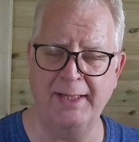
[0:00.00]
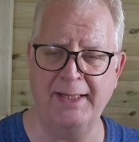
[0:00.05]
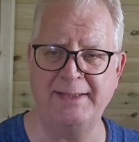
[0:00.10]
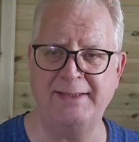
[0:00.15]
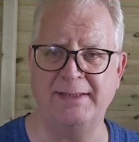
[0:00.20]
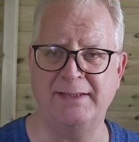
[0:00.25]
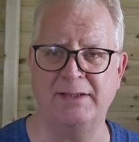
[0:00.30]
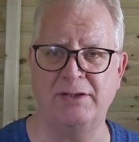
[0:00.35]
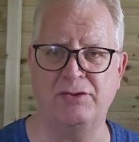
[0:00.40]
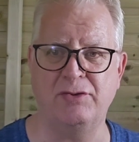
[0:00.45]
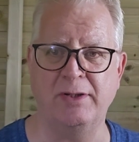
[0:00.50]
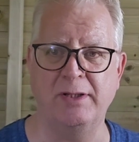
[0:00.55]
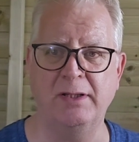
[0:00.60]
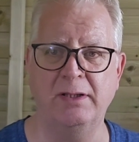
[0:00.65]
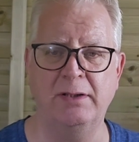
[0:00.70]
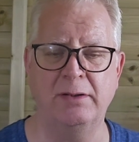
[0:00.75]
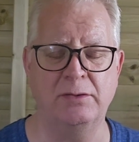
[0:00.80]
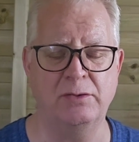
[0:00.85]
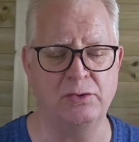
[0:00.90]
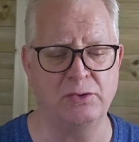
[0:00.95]
It is a
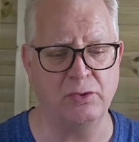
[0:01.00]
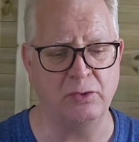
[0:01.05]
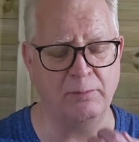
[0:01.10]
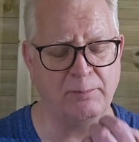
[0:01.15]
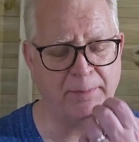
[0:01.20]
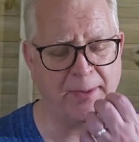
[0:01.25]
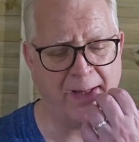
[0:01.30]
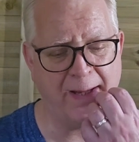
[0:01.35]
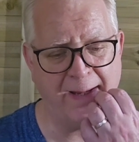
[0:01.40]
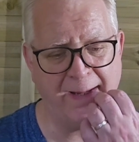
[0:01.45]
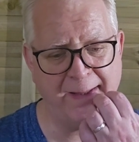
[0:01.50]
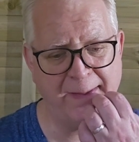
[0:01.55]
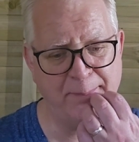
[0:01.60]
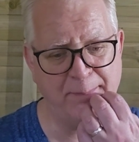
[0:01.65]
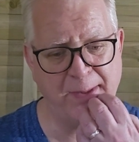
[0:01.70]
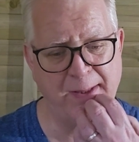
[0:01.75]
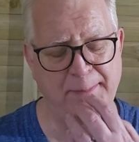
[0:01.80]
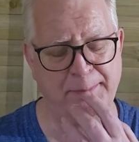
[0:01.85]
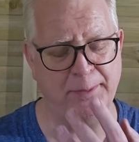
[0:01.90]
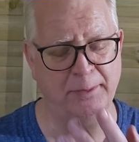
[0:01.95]
drink drunk by
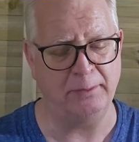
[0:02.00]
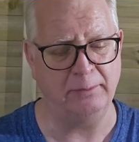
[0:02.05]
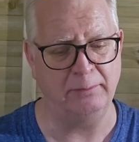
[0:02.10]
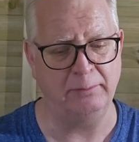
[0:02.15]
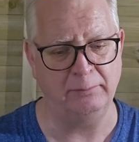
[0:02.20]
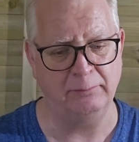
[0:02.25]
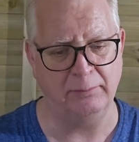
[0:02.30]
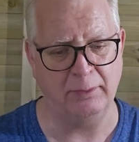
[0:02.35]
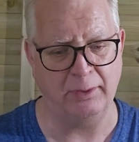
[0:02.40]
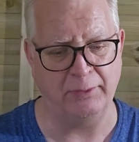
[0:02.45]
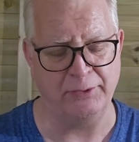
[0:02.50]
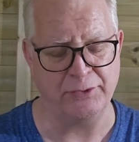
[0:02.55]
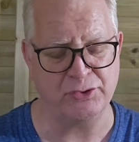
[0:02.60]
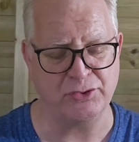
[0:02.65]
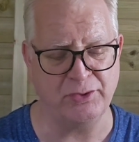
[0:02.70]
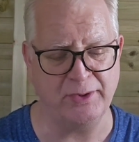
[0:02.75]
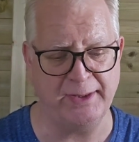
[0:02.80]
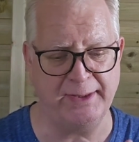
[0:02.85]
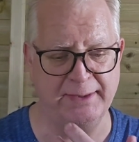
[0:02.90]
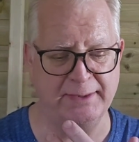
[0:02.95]
people on the
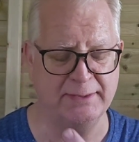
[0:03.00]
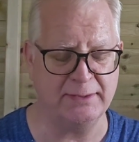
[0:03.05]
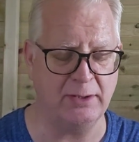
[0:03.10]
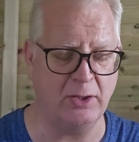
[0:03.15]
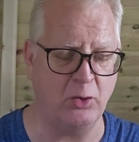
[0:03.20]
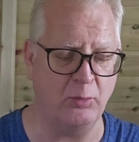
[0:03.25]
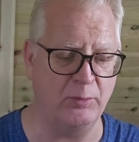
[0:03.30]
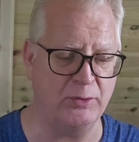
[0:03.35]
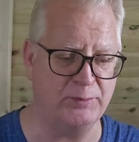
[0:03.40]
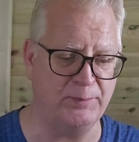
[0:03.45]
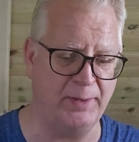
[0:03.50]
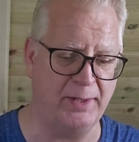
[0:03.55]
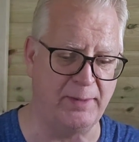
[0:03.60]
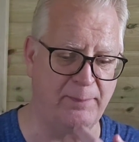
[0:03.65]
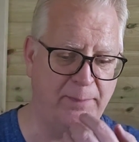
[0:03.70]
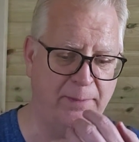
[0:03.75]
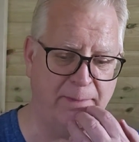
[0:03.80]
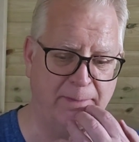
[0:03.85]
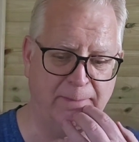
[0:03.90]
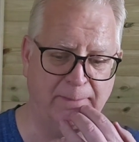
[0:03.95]
streets, homeless
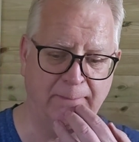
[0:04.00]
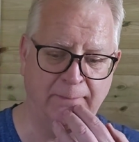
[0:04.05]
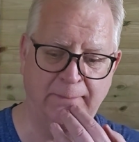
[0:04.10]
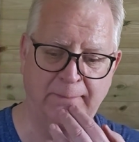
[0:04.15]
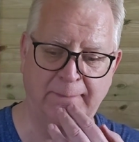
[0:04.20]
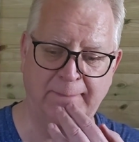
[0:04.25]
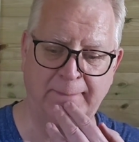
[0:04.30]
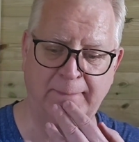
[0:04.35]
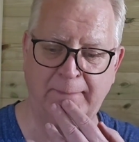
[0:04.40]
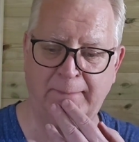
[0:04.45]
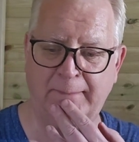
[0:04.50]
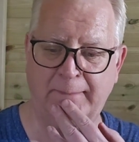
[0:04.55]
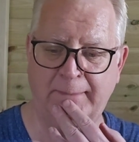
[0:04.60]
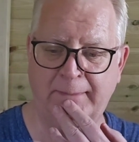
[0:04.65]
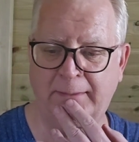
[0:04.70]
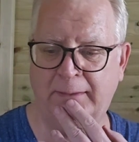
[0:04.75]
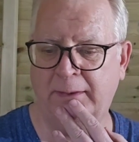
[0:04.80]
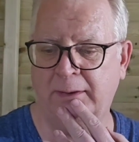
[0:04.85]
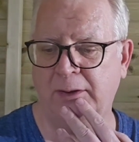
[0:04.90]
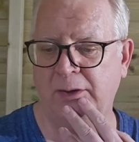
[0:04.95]
people,
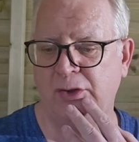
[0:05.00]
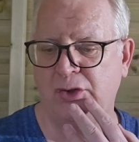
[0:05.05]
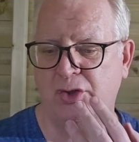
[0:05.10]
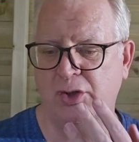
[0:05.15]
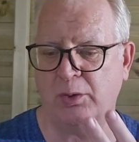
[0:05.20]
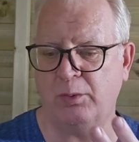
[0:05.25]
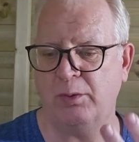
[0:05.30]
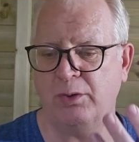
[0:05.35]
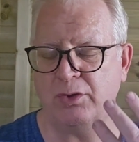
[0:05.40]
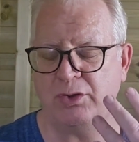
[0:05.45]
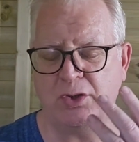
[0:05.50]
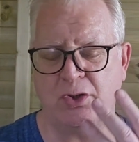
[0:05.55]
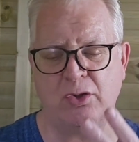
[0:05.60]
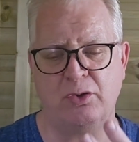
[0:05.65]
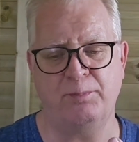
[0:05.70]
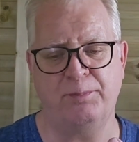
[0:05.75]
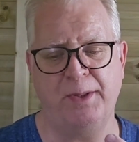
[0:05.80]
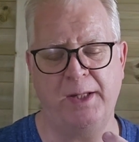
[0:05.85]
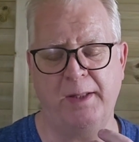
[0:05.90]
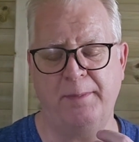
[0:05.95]
students or
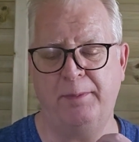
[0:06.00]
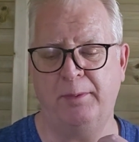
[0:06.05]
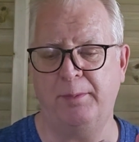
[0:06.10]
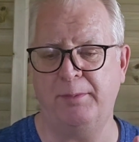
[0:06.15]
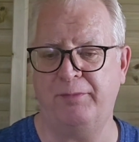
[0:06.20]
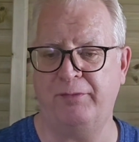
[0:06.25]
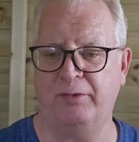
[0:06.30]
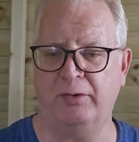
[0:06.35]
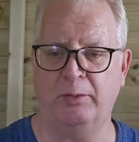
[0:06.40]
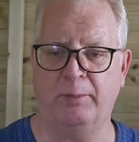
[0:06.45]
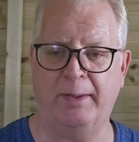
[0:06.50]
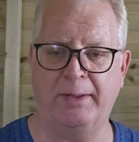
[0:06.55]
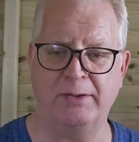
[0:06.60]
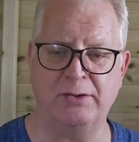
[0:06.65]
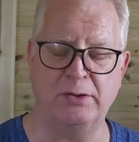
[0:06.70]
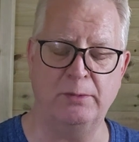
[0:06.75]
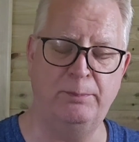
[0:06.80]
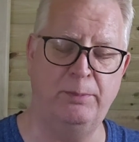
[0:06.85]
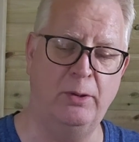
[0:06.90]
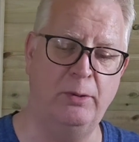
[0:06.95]
young people before they go
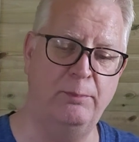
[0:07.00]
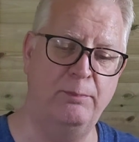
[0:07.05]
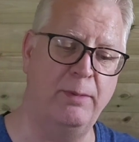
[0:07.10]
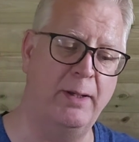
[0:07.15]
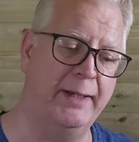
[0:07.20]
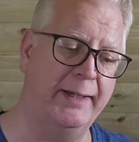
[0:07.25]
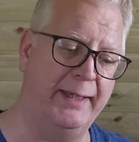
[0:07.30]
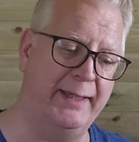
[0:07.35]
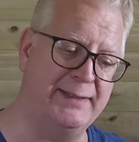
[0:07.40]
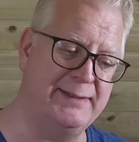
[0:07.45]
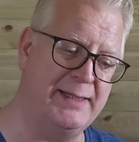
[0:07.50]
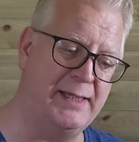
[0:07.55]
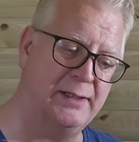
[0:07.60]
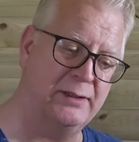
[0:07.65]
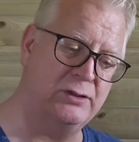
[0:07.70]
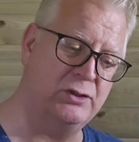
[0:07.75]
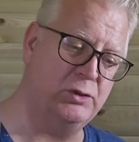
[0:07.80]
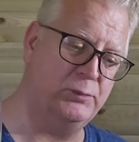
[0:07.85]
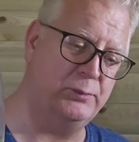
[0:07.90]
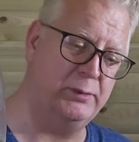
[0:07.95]
out to the pub might get
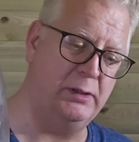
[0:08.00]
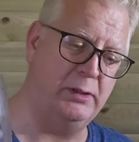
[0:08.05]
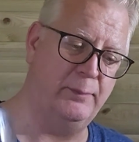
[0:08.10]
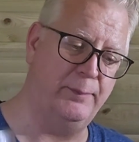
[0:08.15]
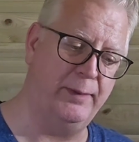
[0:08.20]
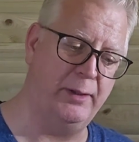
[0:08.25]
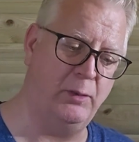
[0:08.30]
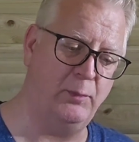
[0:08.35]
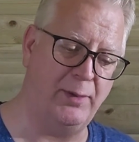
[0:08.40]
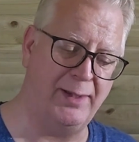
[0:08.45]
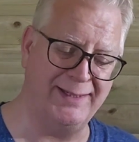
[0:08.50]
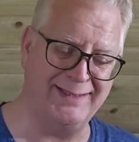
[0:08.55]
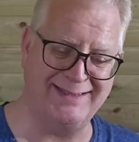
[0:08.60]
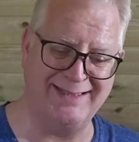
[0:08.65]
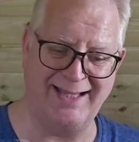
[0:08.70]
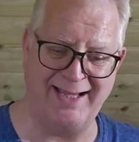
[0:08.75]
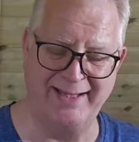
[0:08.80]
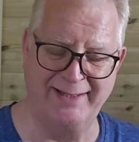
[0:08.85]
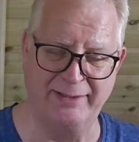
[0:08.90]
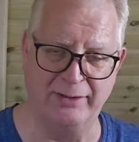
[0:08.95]
tanked up with a little bit of white
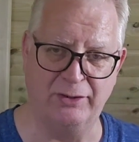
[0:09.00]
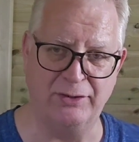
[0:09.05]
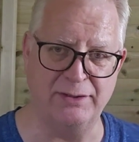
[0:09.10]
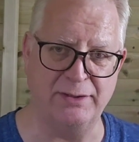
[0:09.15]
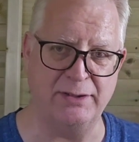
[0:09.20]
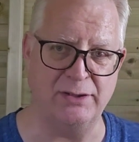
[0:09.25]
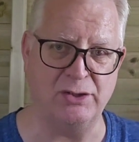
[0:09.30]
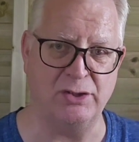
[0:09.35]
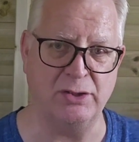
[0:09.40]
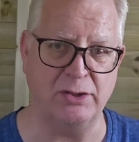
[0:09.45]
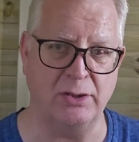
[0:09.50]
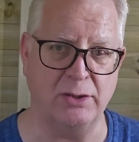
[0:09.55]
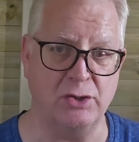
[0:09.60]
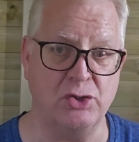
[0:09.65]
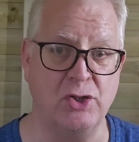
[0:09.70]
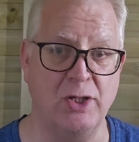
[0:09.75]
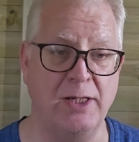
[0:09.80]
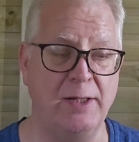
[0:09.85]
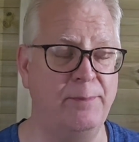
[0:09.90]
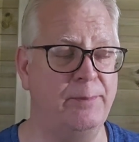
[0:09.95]
cider because it's
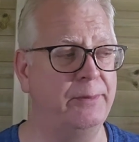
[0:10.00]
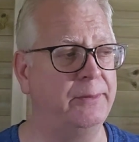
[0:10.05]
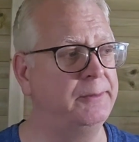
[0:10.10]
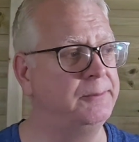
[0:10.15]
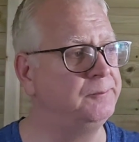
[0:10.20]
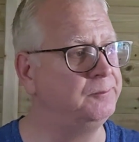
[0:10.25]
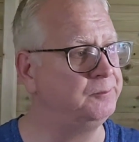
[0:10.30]
cheap.